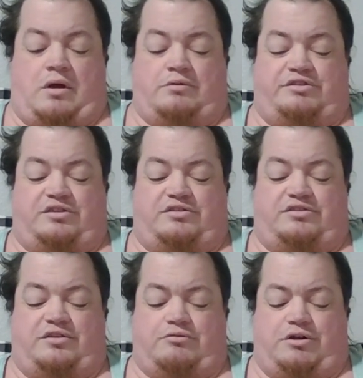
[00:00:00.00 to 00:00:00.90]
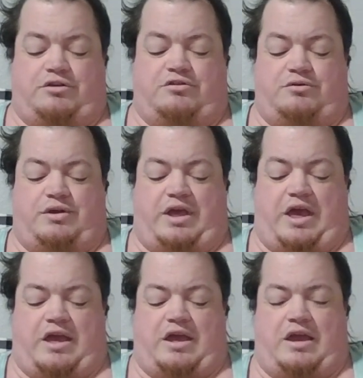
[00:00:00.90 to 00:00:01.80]
I was considering doing
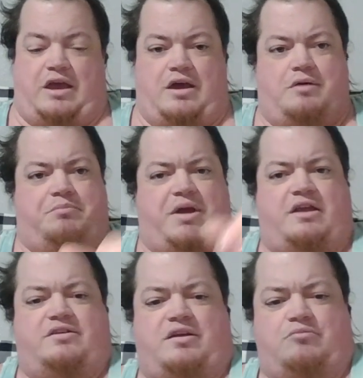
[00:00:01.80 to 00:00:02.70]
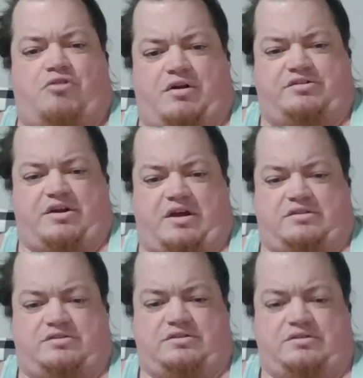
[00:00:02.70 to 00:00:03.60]
a painting
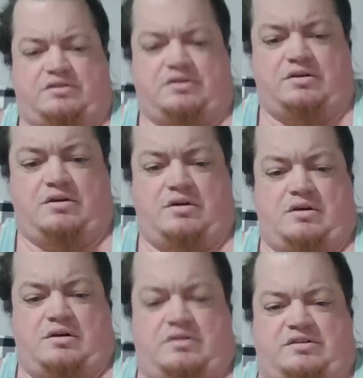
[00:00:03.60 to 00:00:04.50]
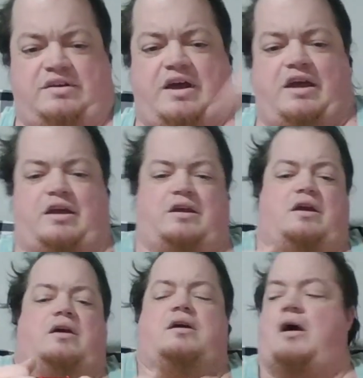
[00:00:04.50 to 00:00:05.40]
project today.
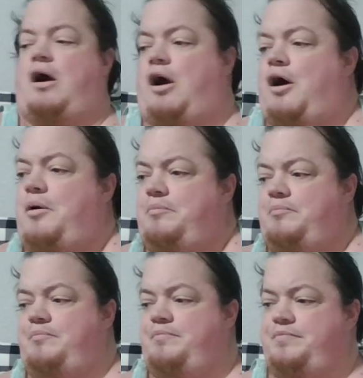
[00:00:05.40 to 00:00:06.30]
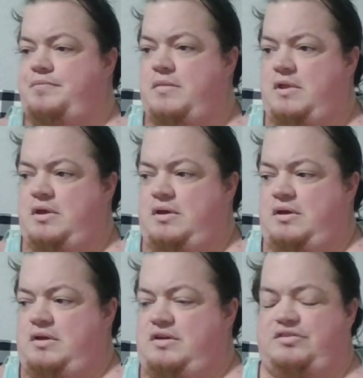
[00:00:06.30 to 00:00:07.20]
Um,
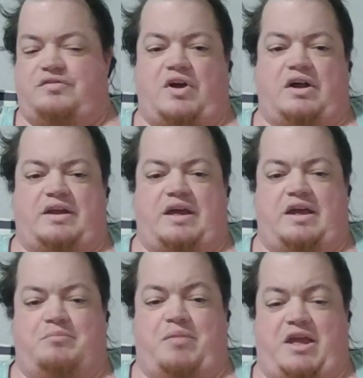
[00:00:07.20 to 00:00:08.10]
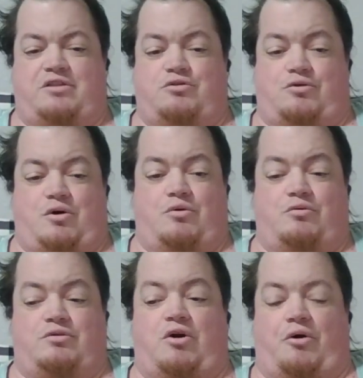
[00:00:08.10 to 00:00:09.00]
because I've got a paint your
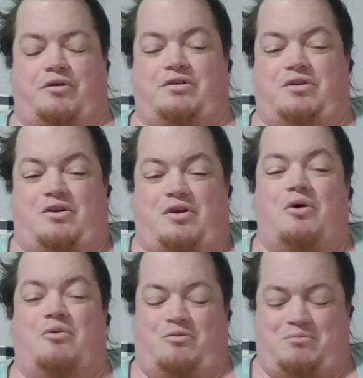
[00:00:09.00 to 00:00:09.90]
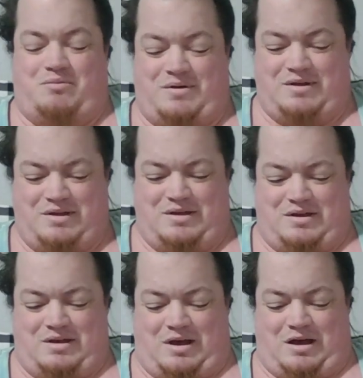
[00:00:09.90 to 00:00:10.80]
own garden gnome.
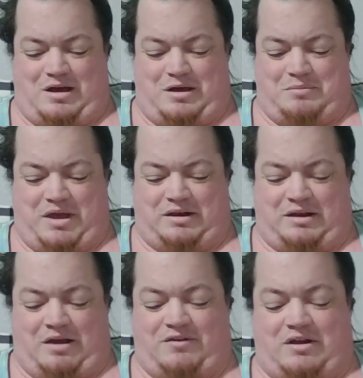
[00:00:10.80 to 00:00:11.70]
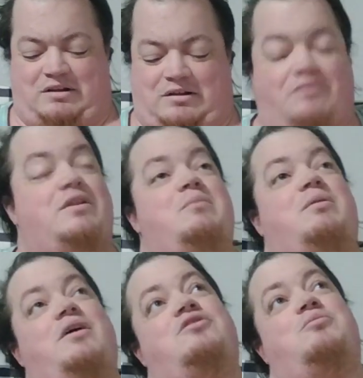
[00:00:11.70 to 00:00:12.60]
Um, and I've got a lovely
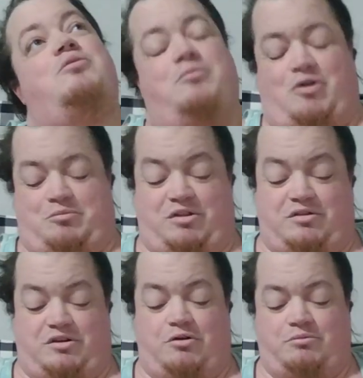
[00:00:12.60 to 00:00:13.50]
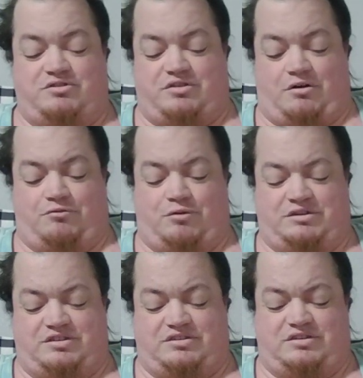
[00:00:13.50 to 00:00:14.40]
place to put him on the gnome shelf
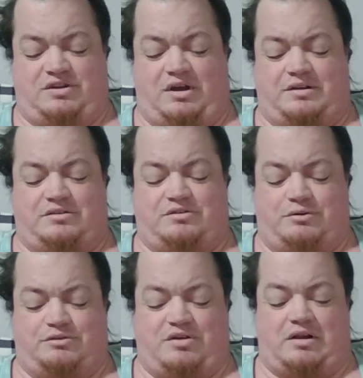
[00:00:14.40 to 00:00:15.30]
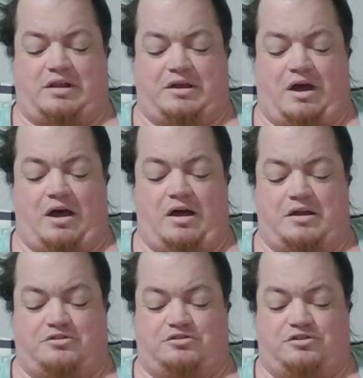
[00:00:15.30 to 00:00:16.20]
once it's done. So it was kind of like,
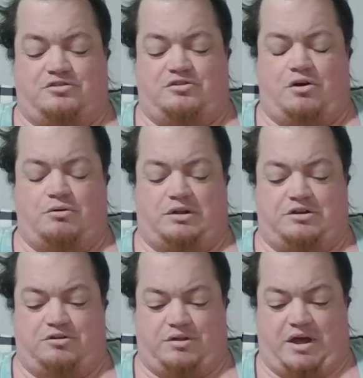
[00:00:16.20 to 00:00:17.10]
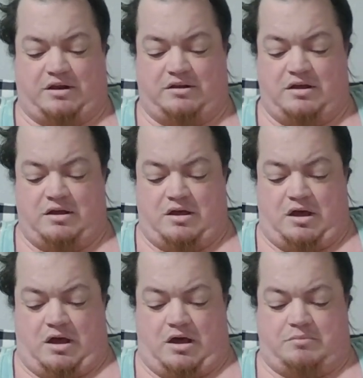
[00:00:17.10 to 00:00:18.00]
I should totally do that.
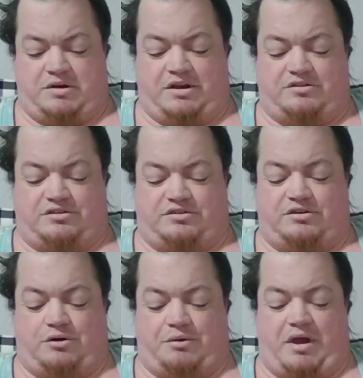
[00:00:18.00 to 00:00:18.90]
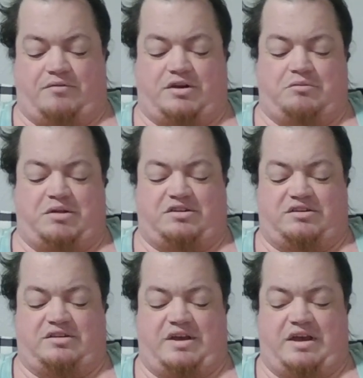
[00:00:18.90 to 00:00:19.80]
Uh, but I just don't have it in me
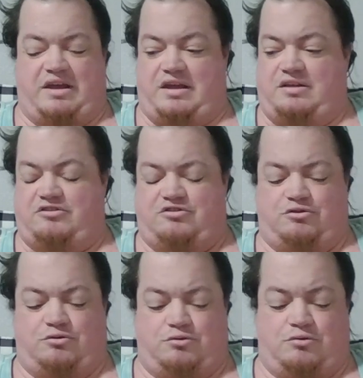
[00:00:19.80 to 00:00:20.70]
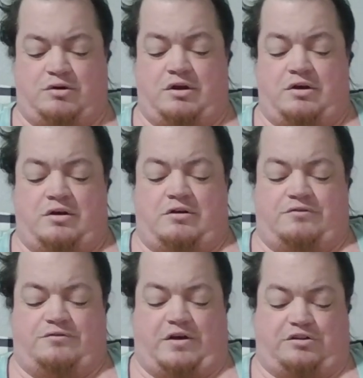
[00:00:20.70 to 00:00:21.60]
today to
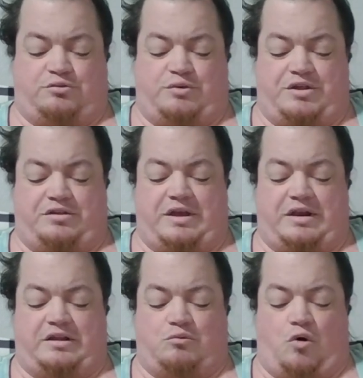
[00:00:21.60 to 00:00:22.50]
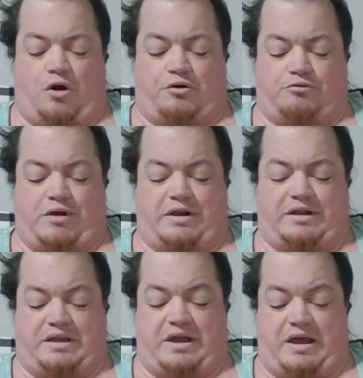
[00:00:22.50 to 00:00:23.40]
fuss with getting the water
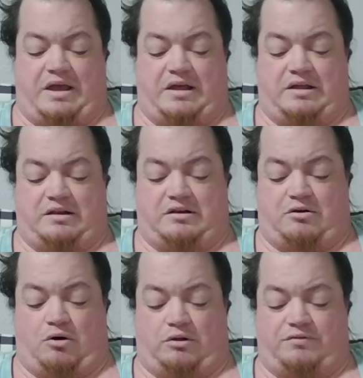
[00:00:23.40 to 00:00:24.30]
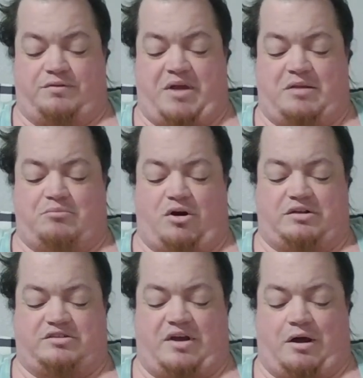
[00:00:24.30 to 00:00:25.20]
ready and all of the paint
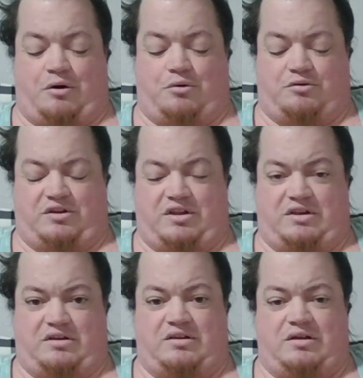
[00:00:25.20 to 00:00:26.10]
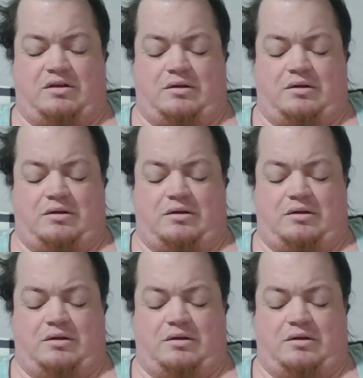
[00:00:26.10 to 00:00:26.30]
pots out and,